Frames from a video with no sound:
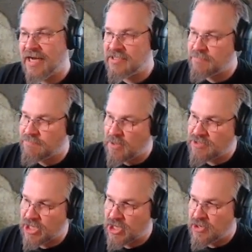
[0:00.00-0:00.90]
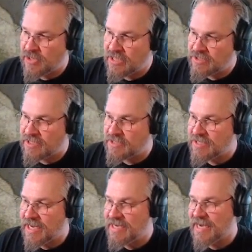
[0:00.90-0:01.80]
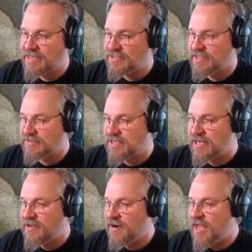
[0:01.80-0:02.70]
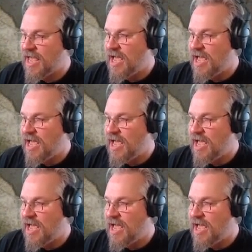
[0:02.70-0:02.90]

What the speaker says: I suppose it could exist in Daxgaltir.